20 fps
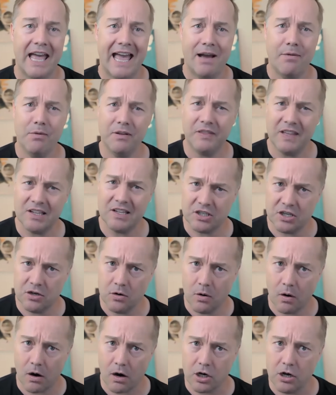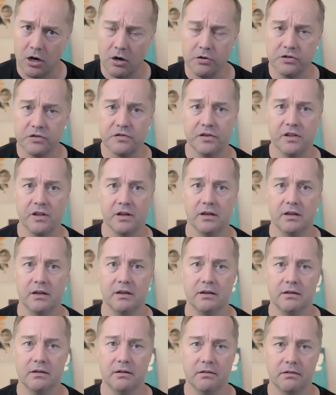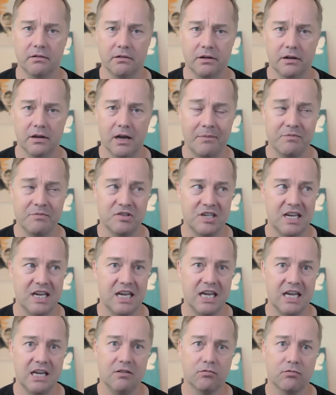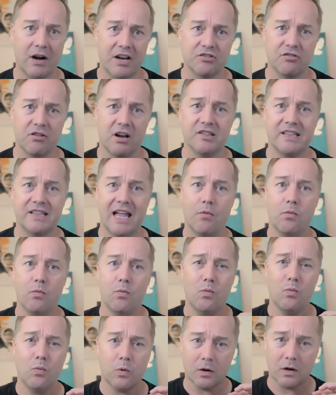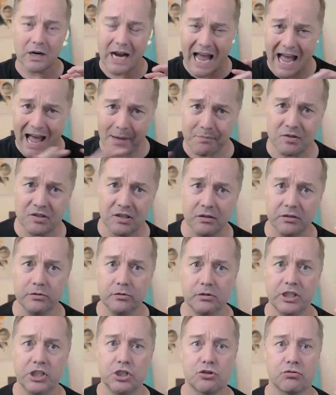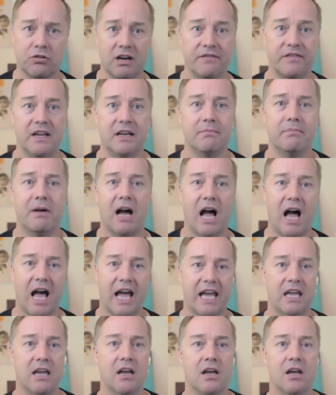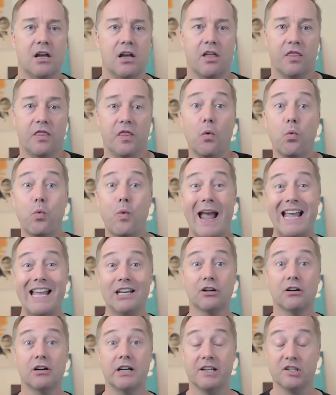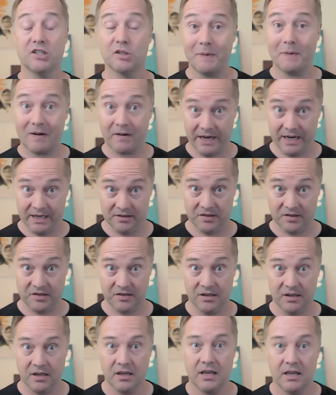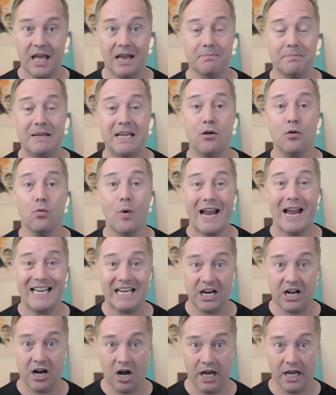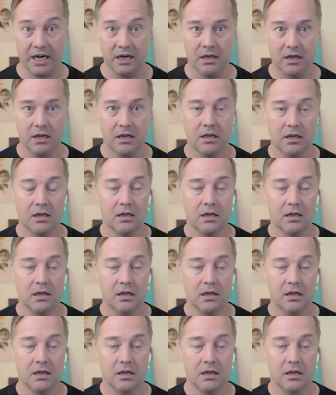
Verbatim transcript: and with these QR codes for the I'm seeing restaurants that were absolutely driven by the waiter experience and being waited on